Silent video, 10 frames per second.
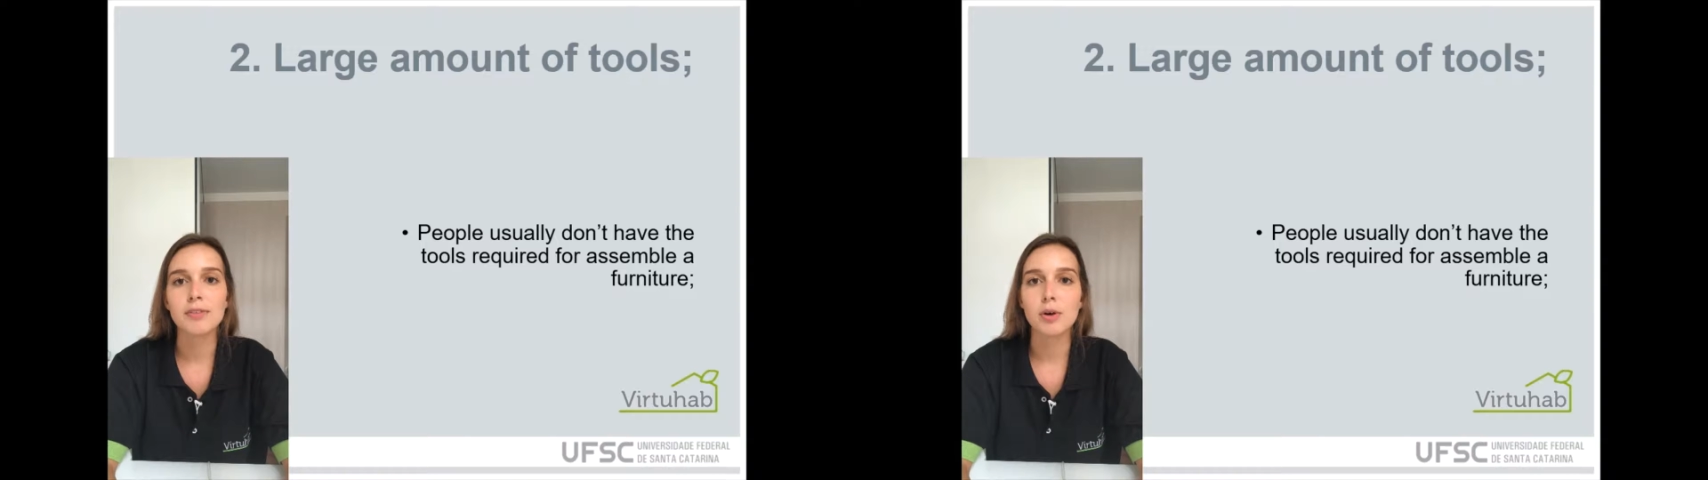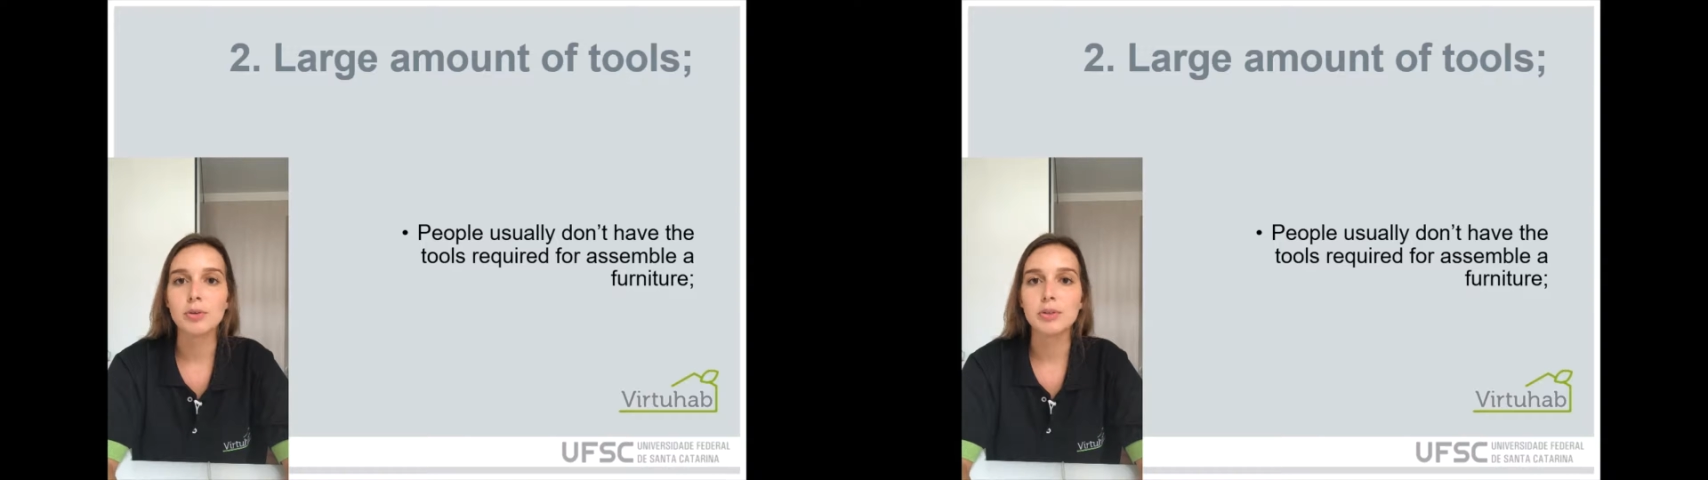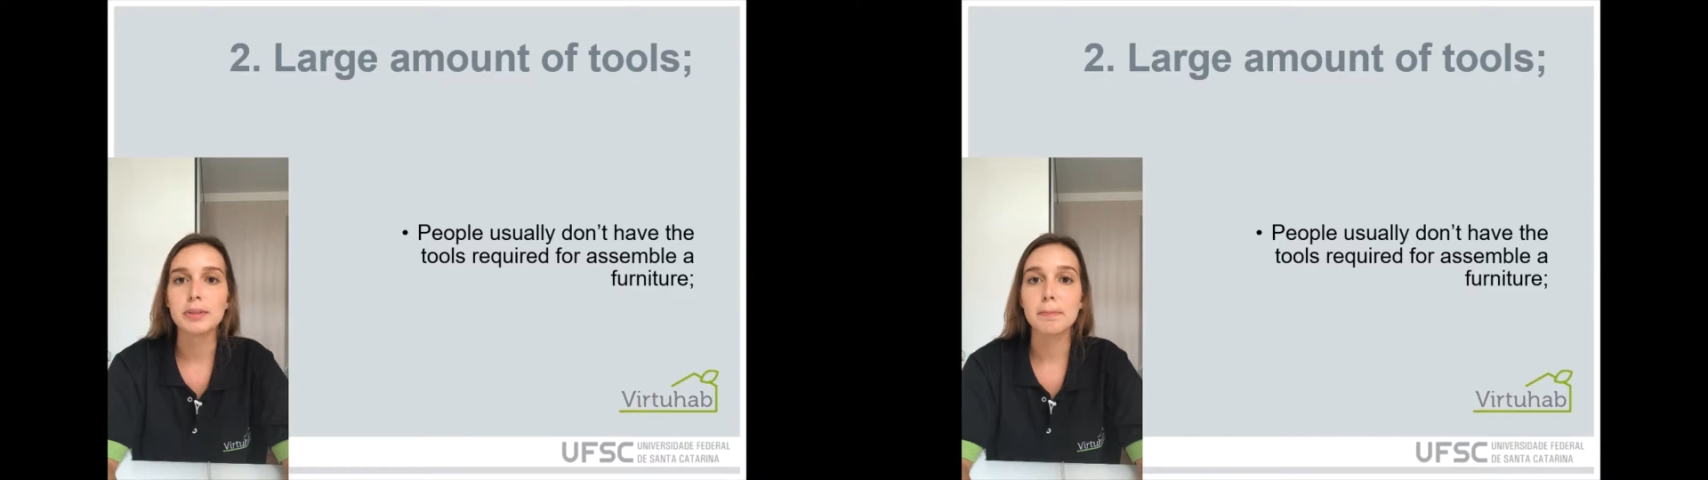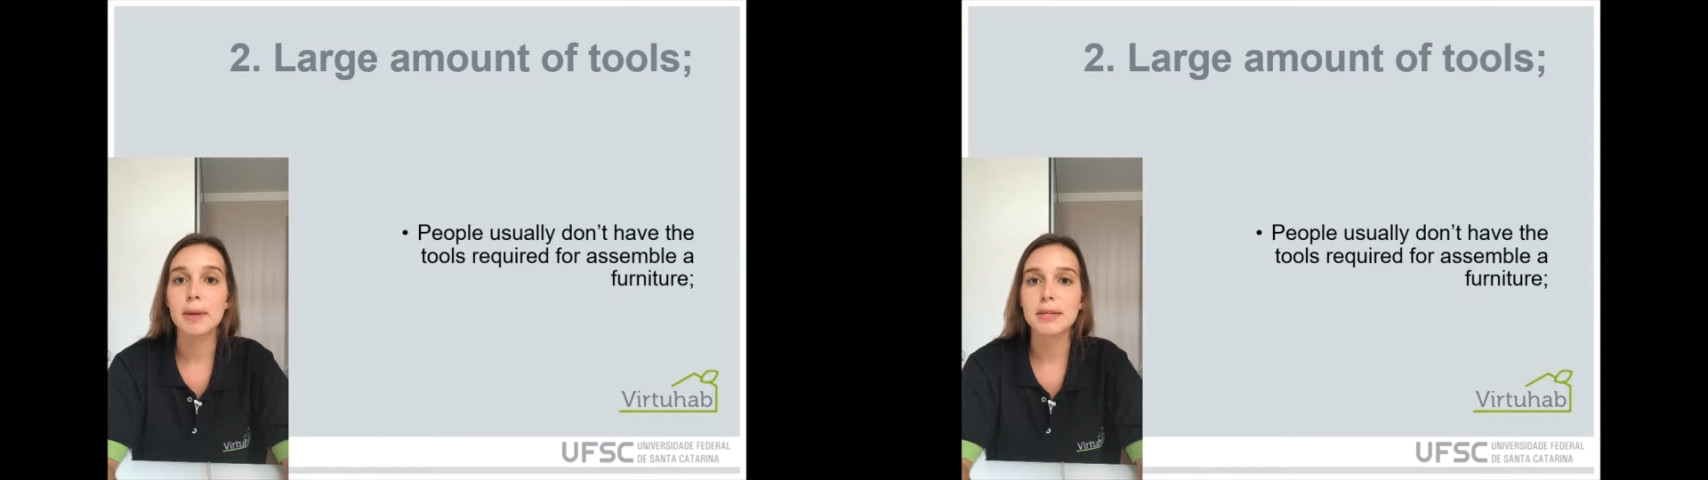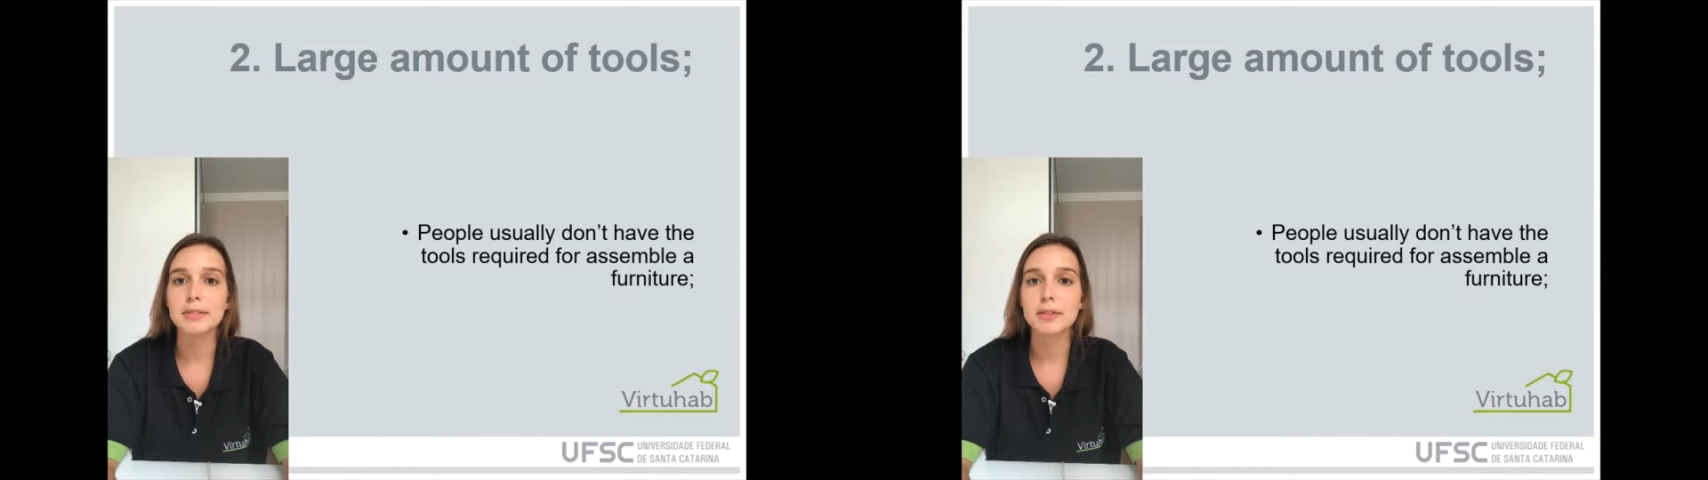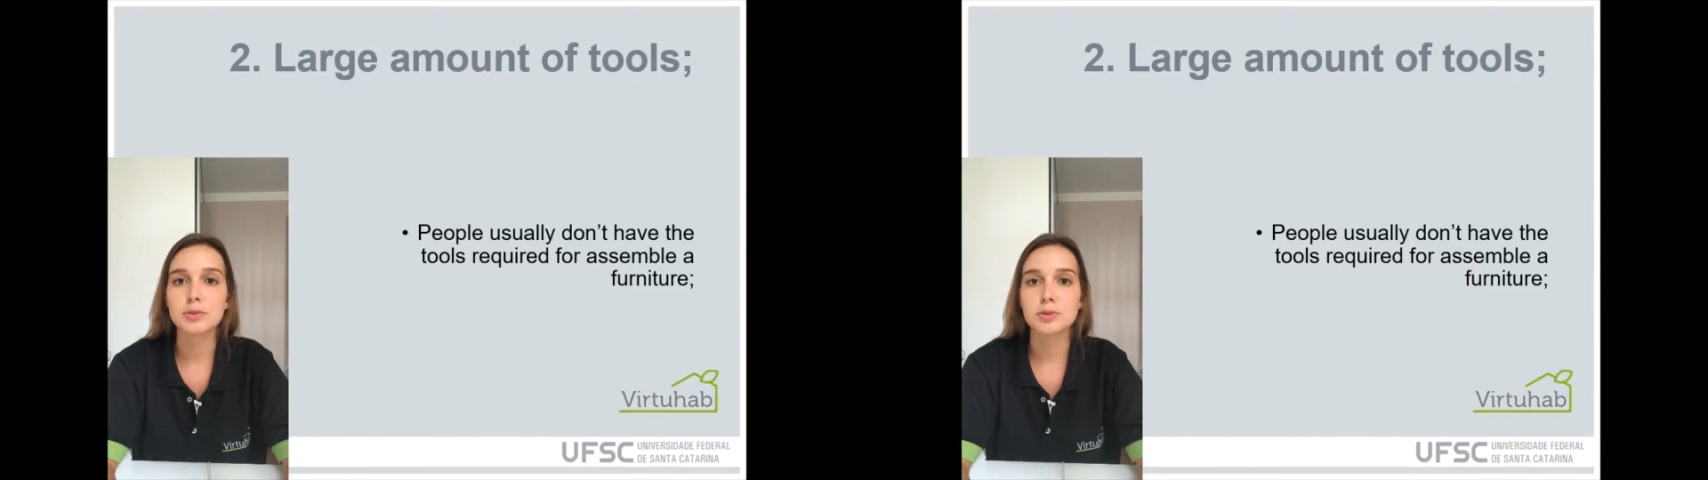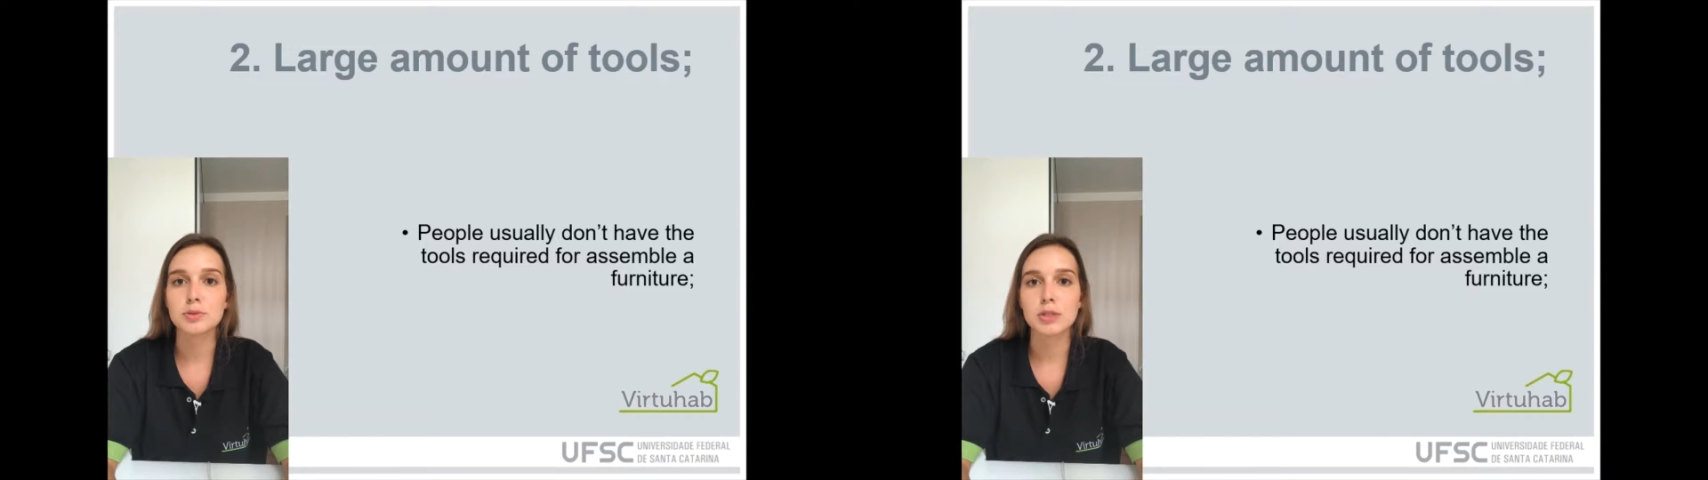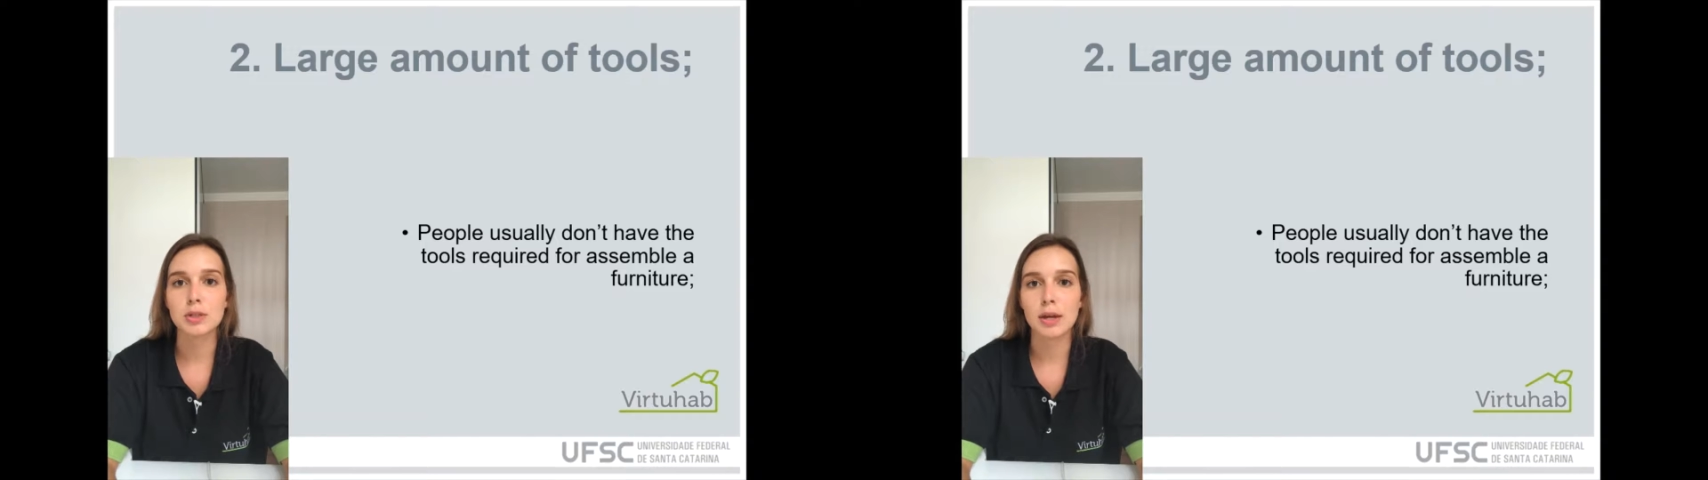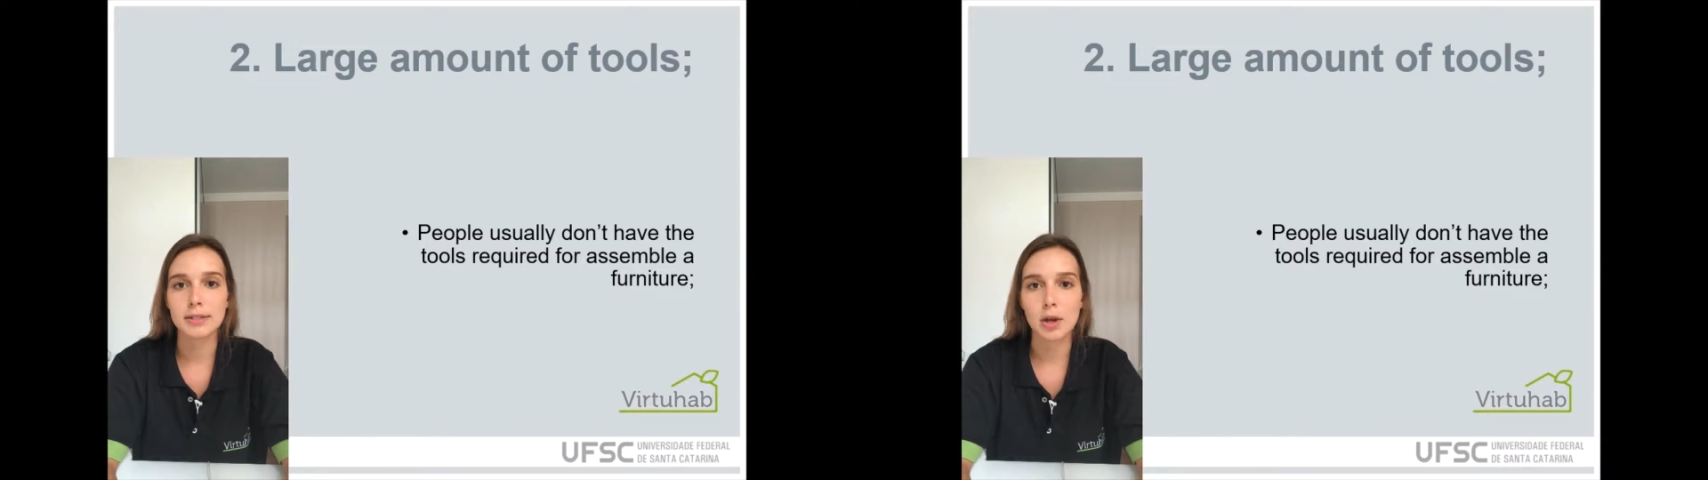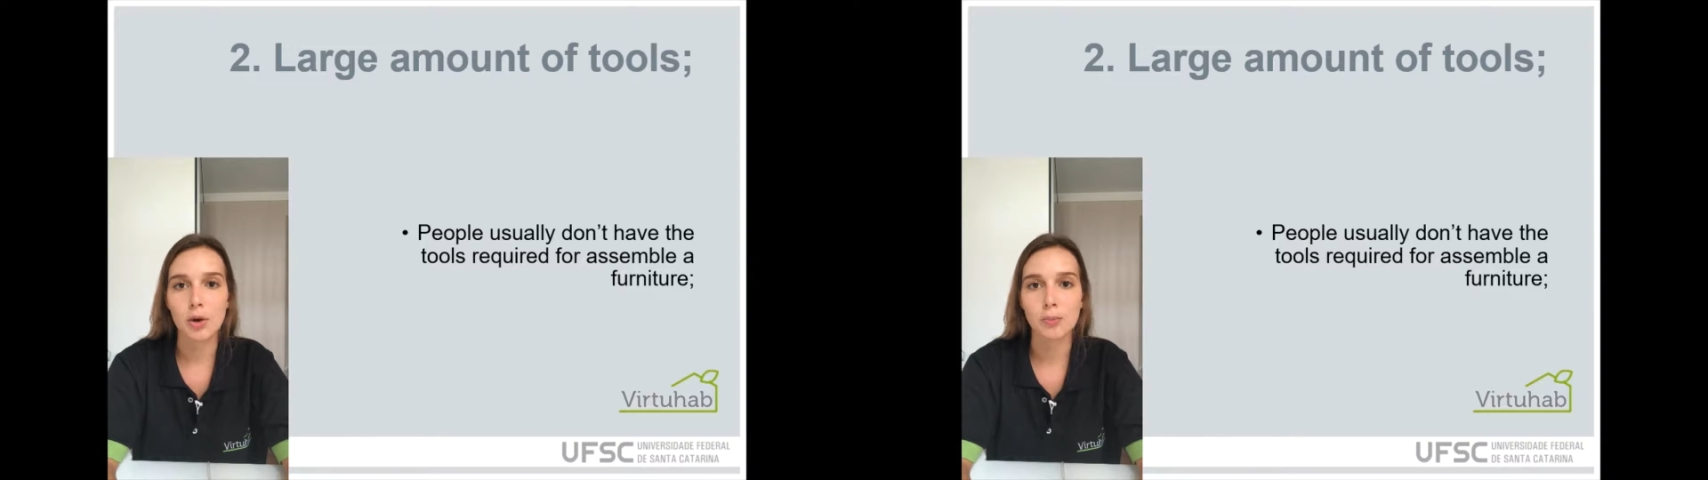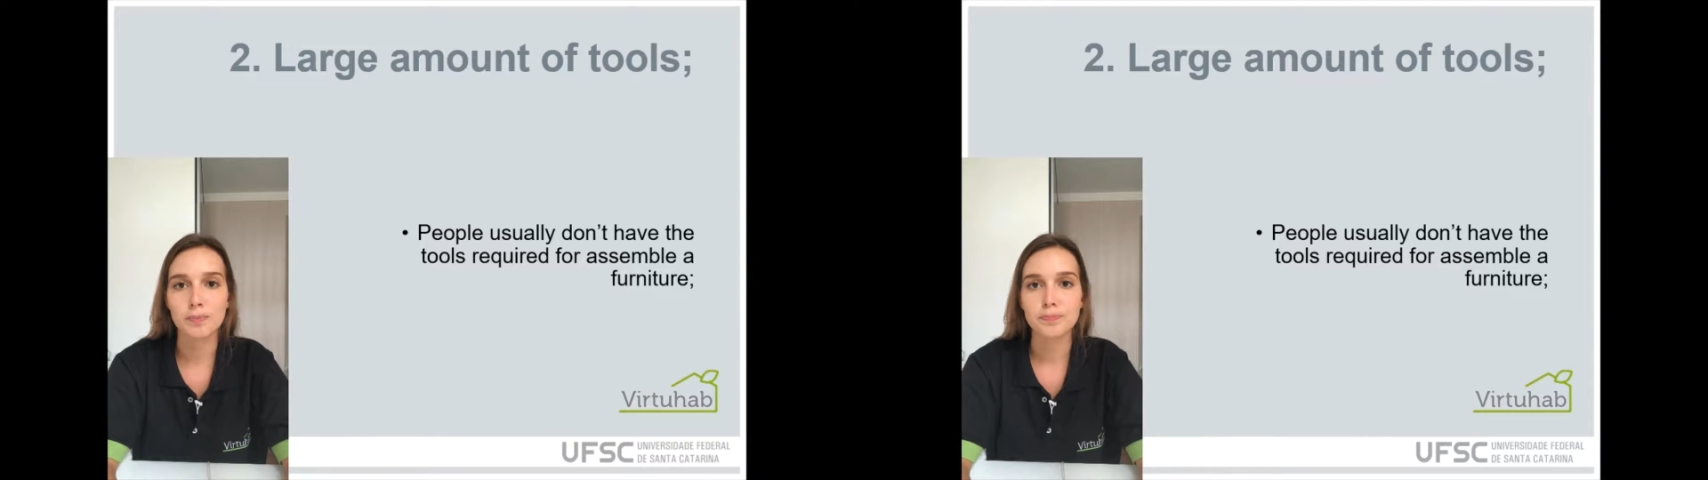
only the basic tools at home,